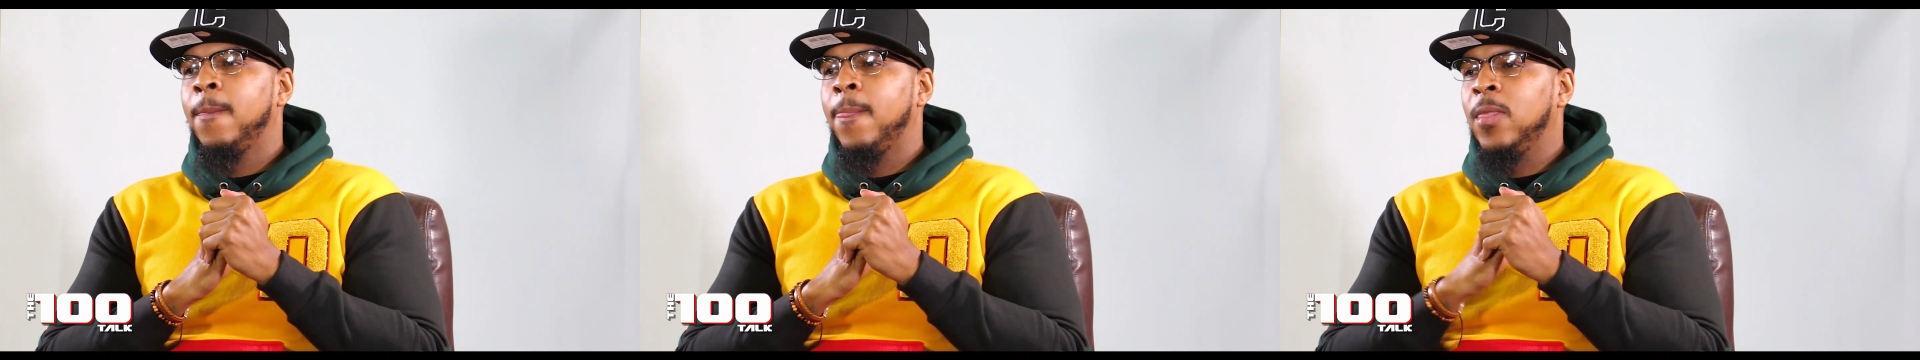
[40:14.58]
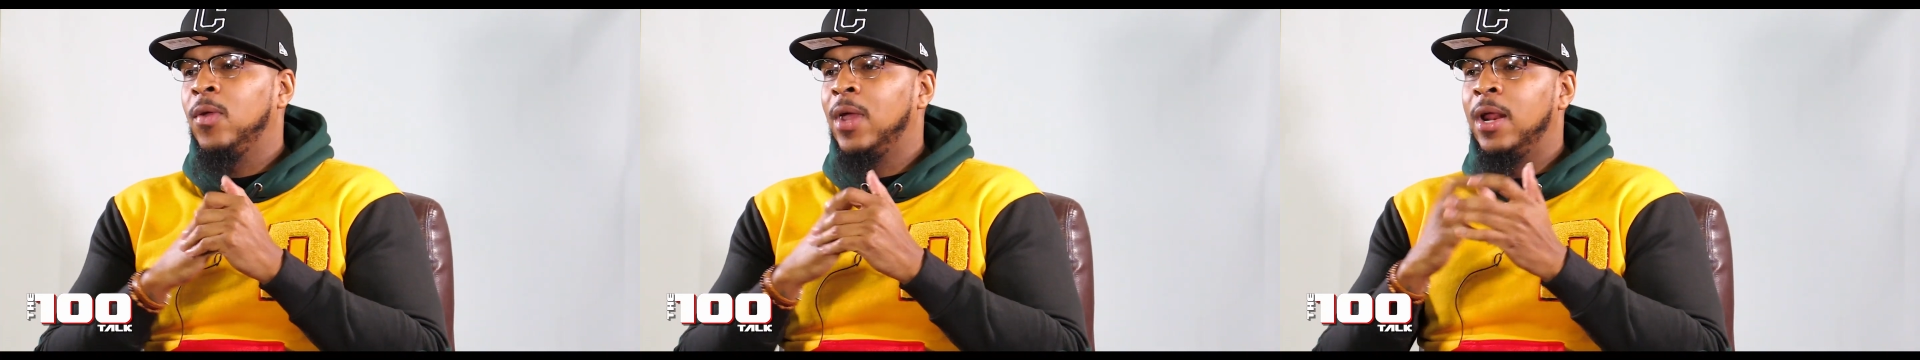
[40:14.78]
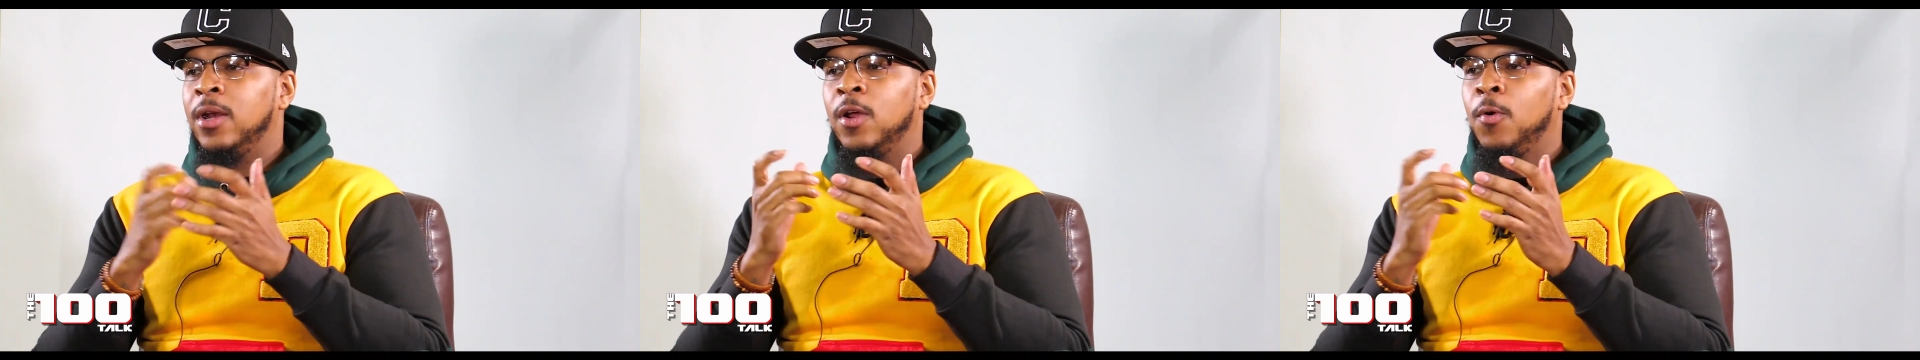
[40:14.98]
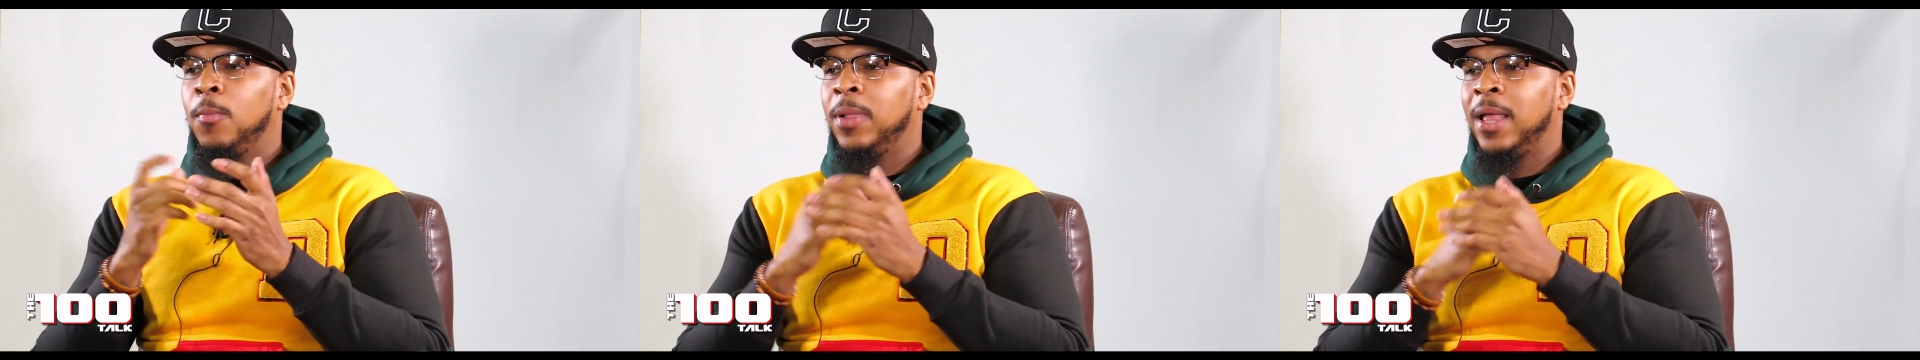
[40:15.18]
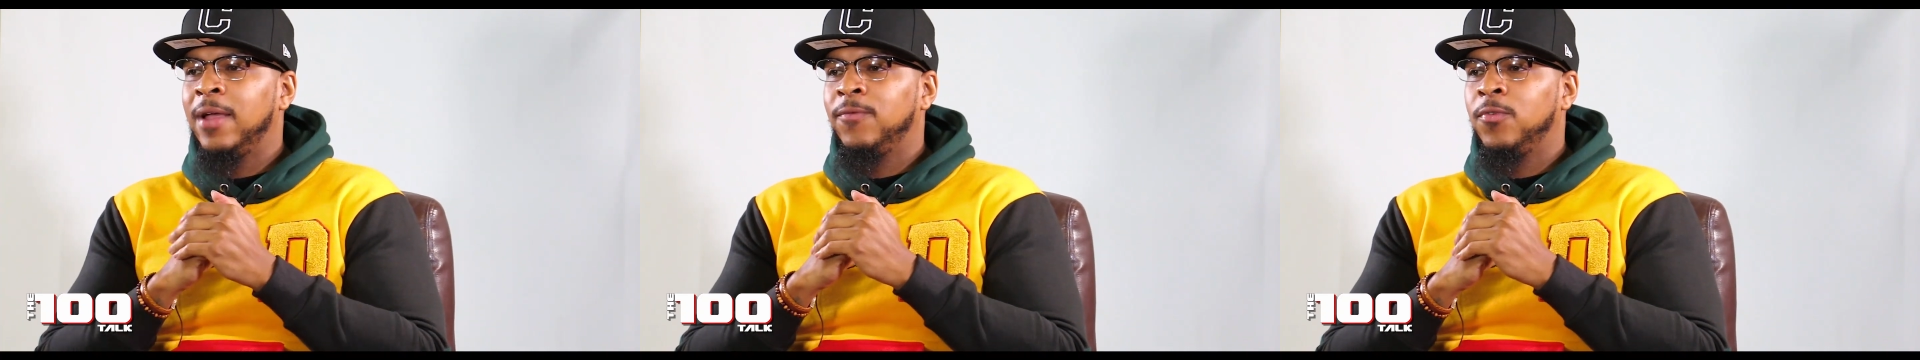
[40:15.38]
You got a dope
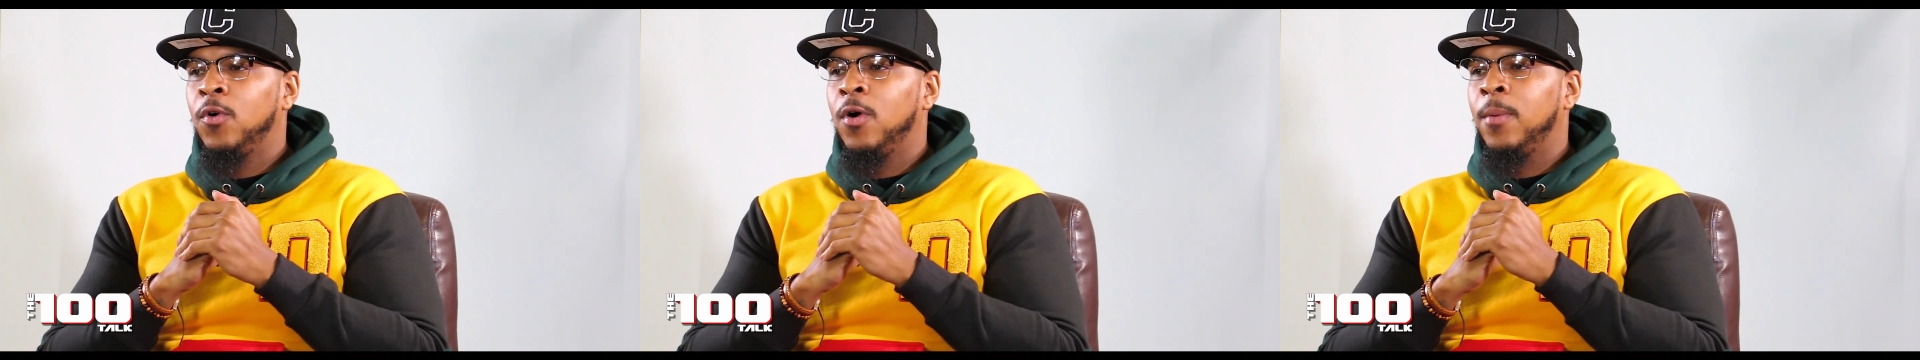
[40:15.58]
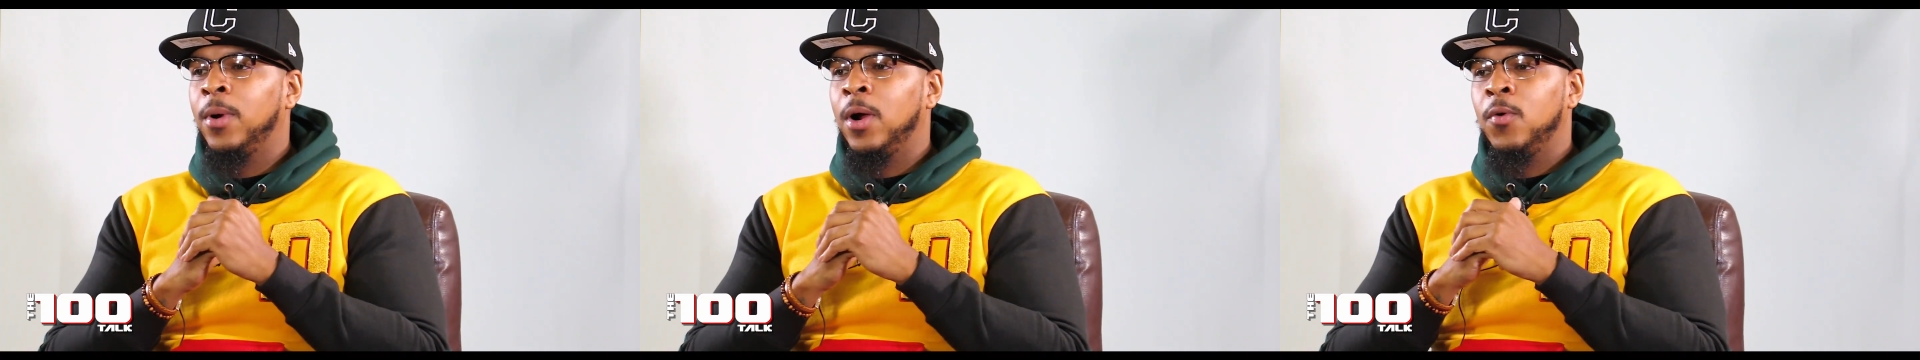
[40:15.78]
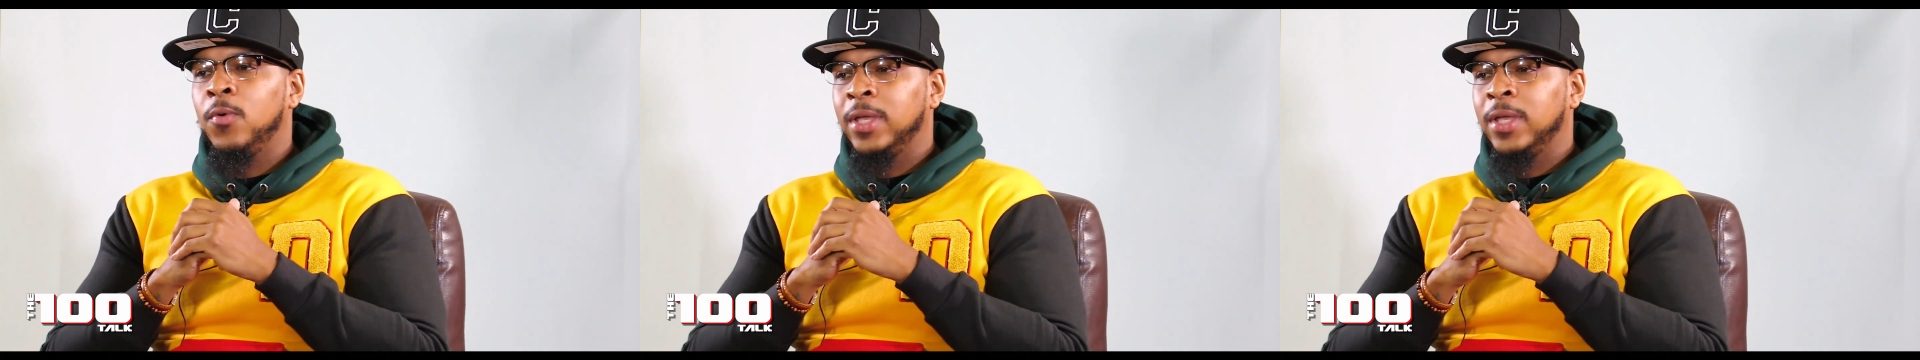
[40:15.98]
platform, bro.